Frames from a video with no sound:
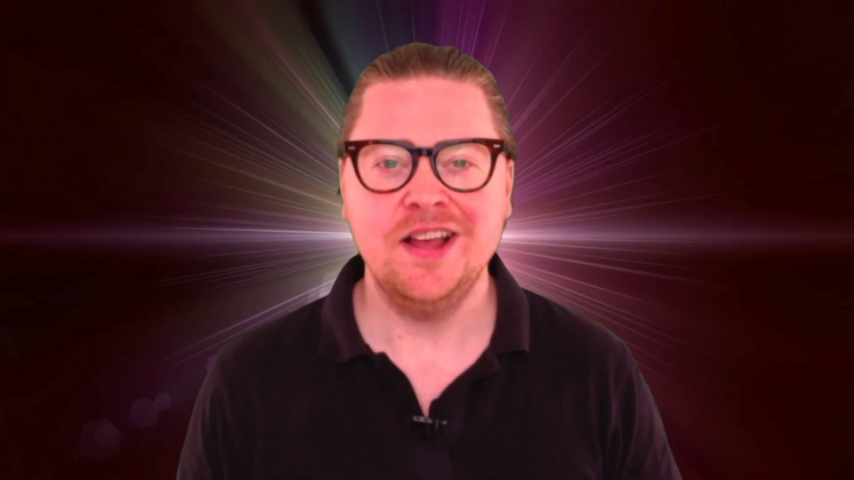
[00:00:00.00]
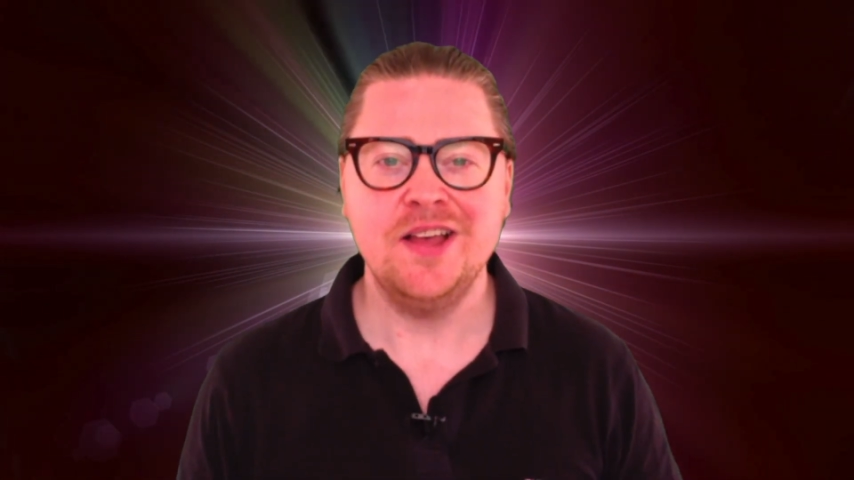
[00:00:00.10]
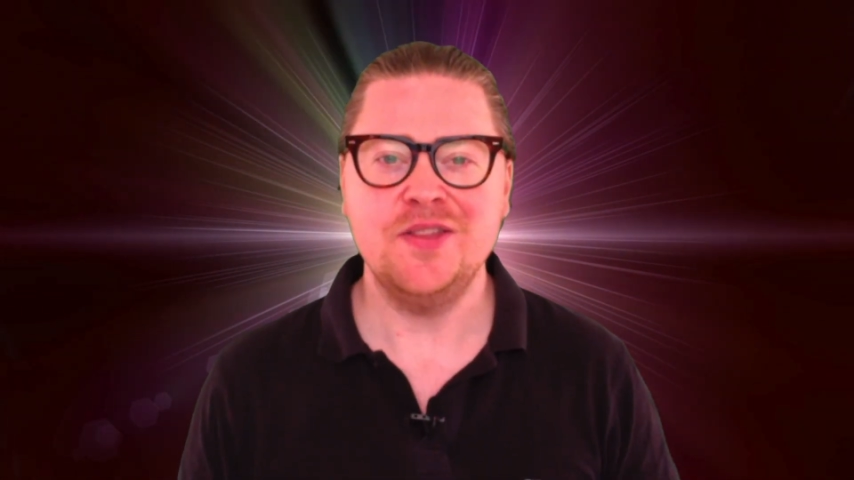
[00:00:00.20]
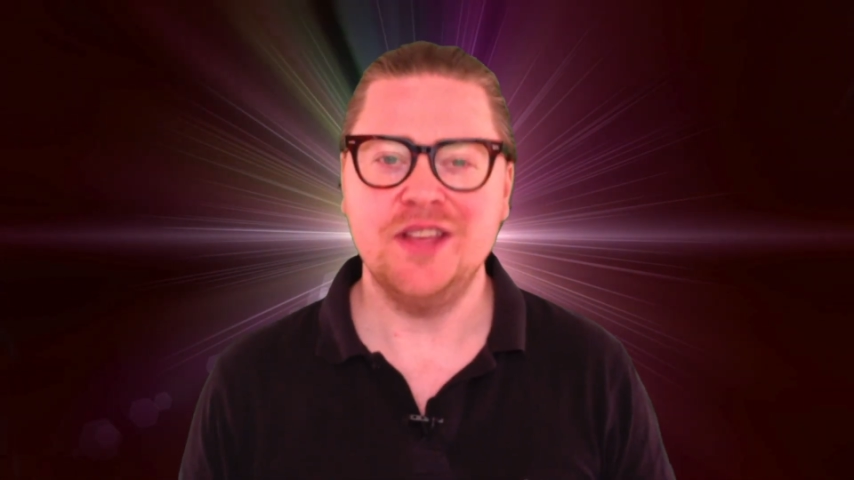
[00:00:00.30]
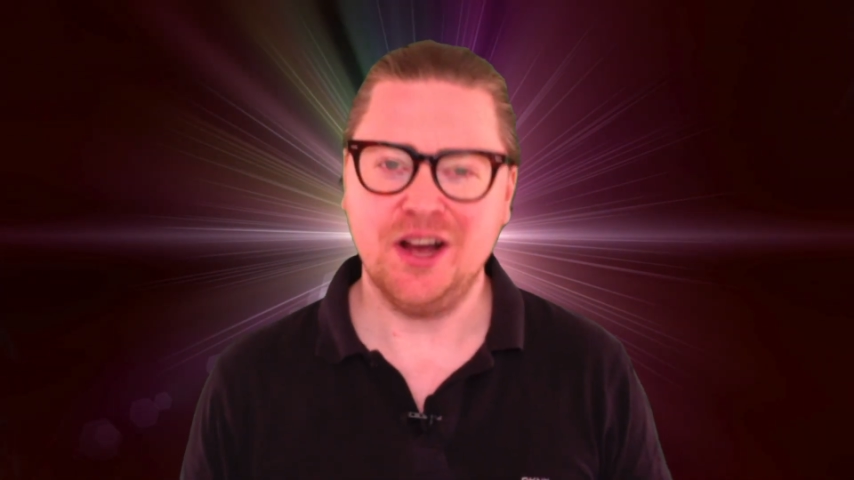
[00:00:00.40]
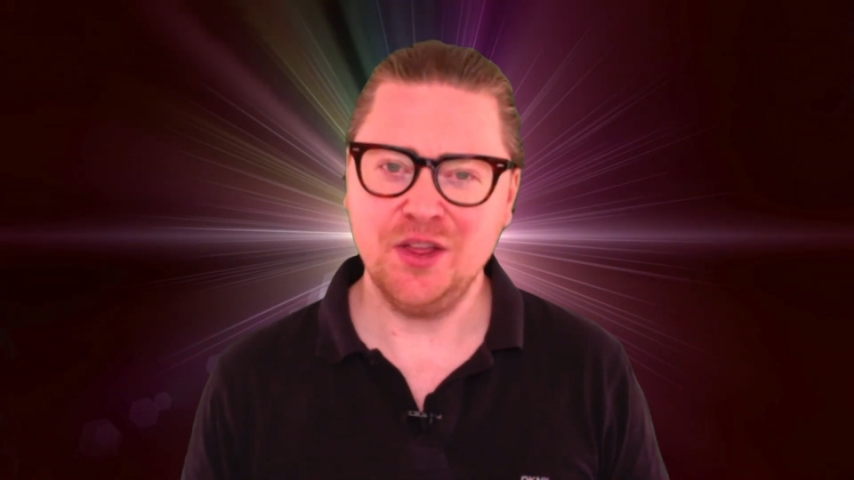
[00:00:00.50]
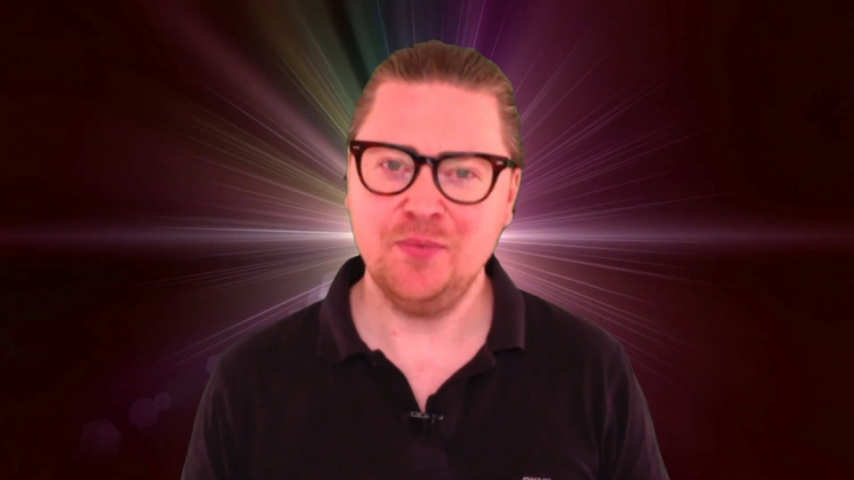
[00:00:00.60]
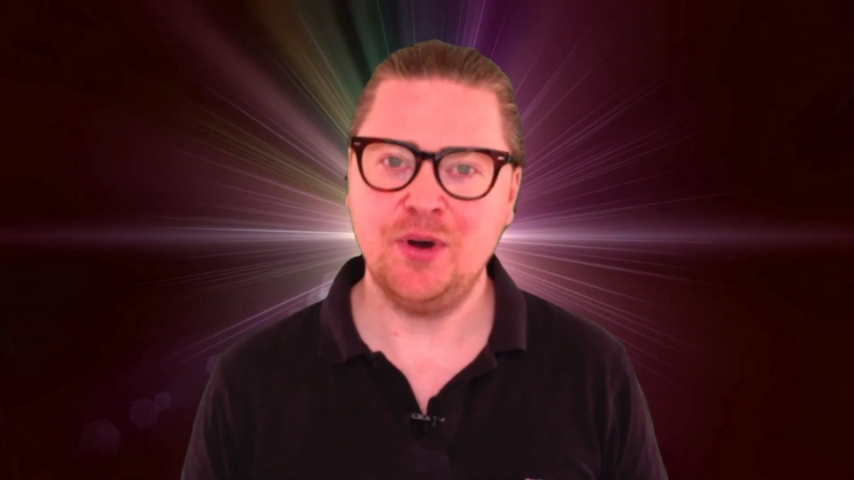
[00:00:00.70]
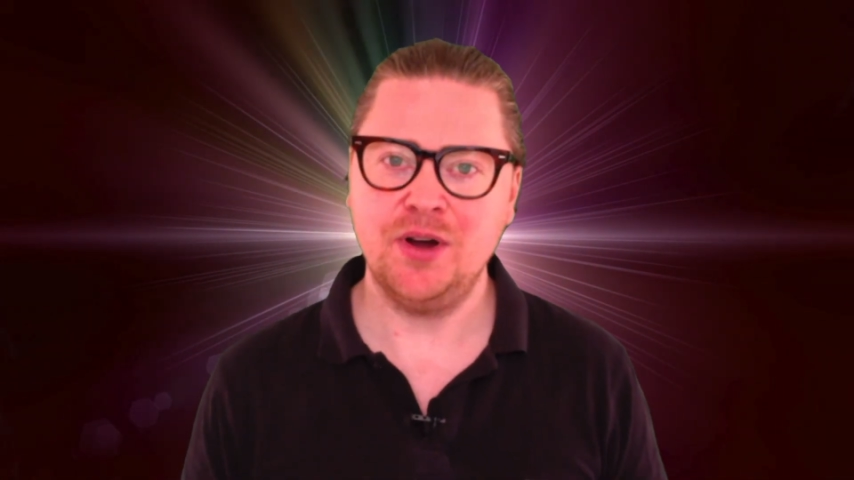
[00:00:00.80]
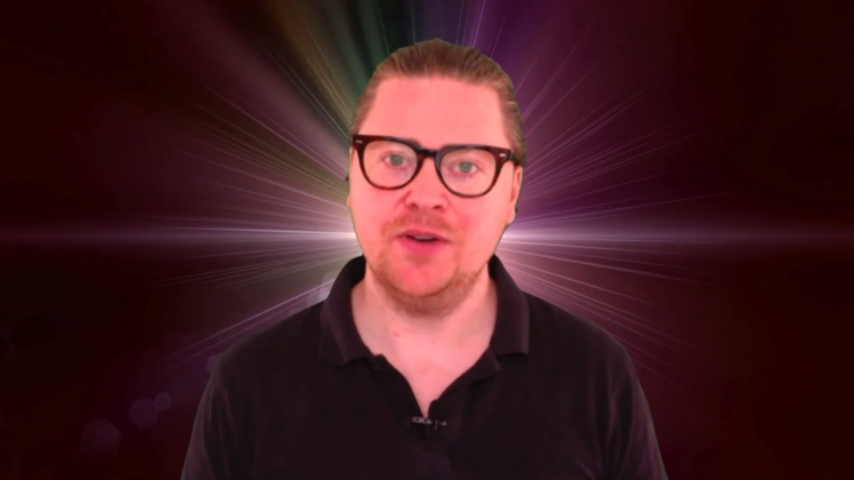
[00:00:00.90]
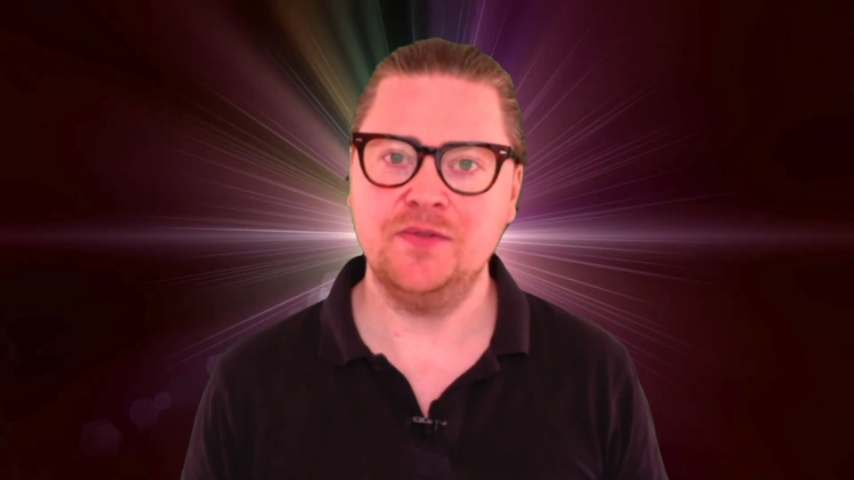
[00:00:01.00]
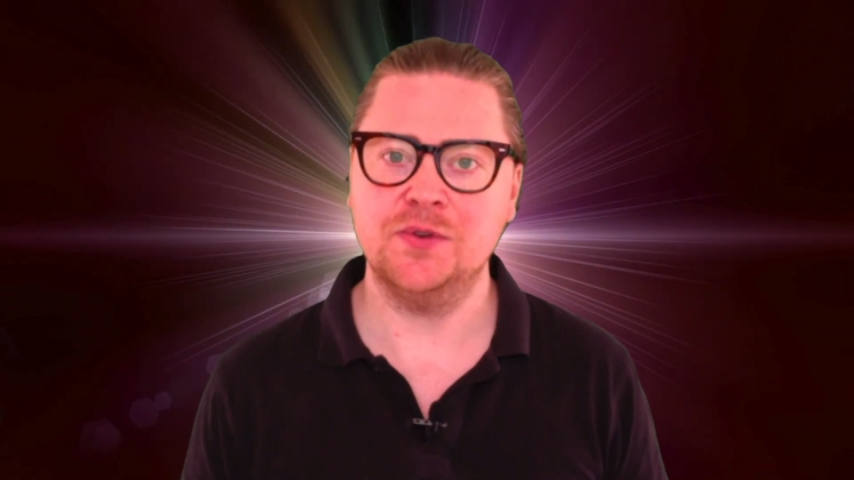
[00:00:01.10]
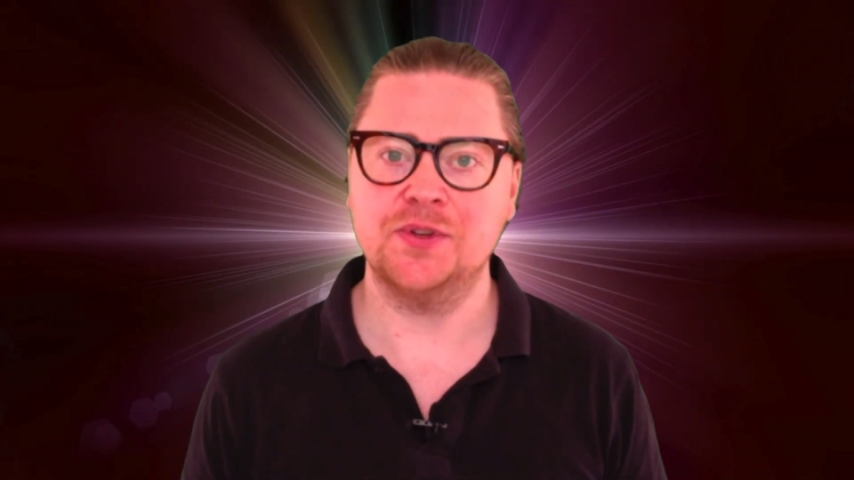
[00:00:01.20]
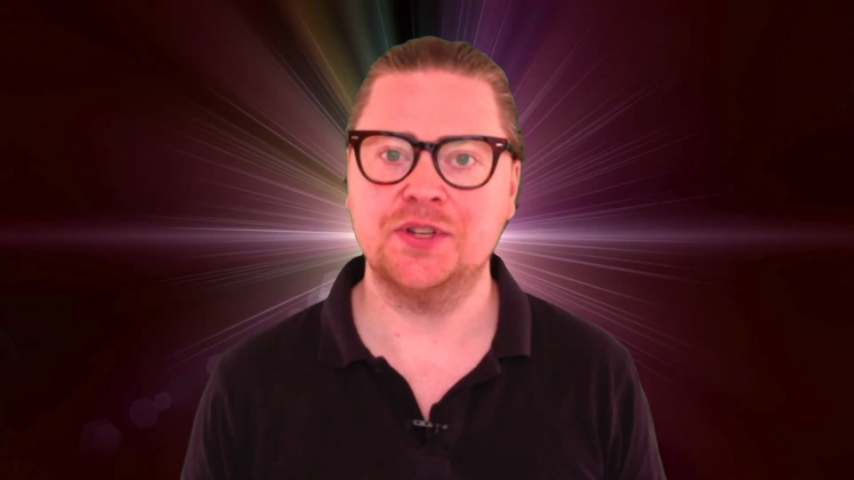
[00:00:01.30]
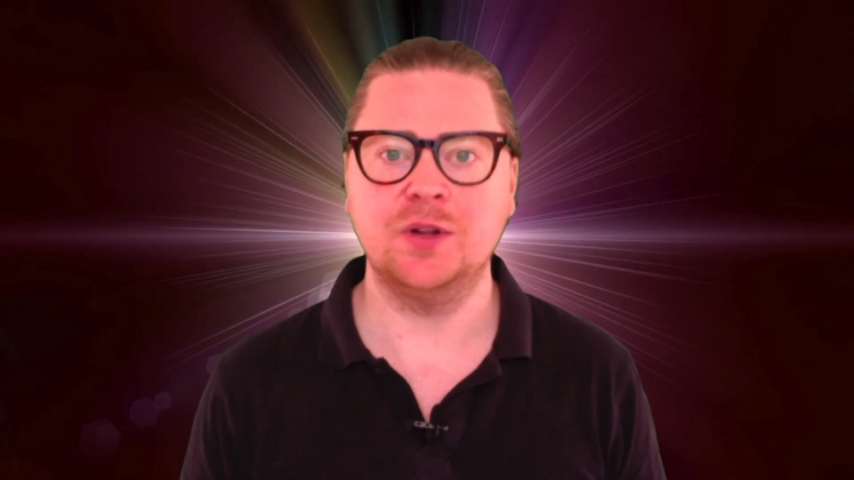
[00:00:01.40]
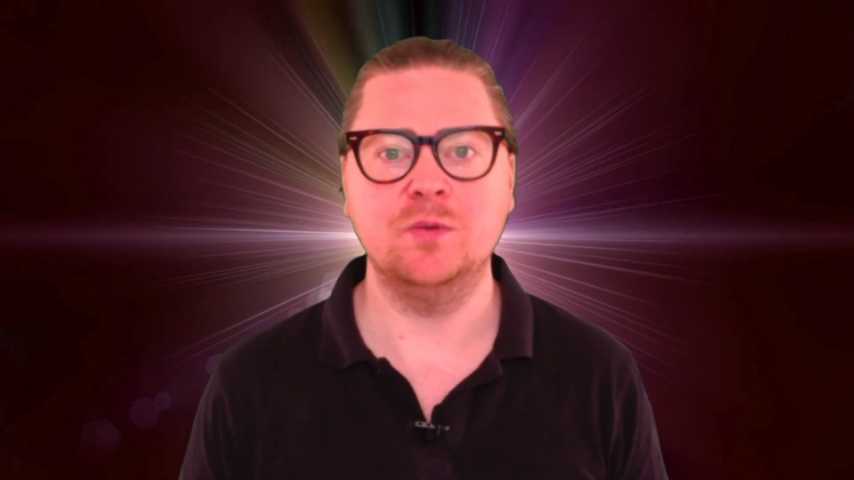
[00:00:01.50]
the other part of your soul,